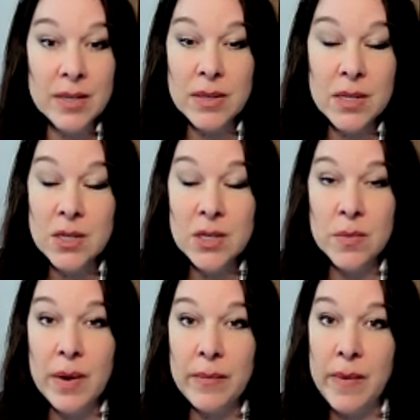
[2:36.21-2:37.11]
So this is just
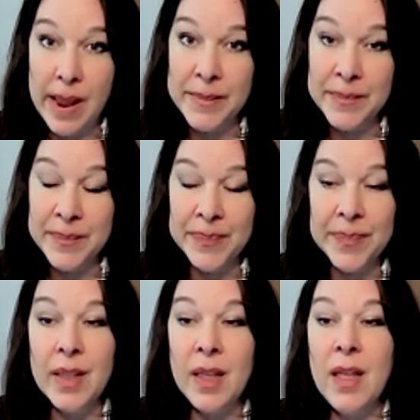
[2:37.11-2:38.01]
one way
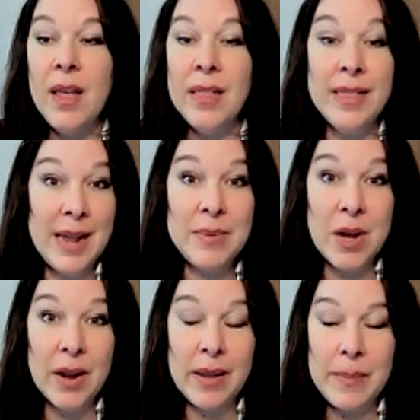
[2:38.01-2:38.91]
that I'm
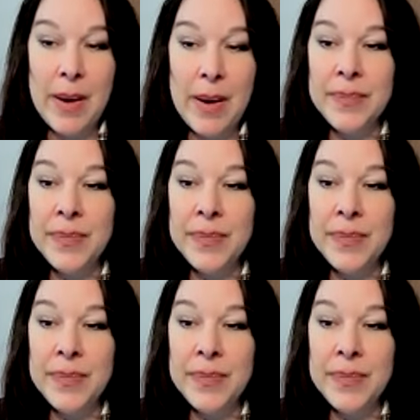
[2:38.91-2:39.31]
talking about.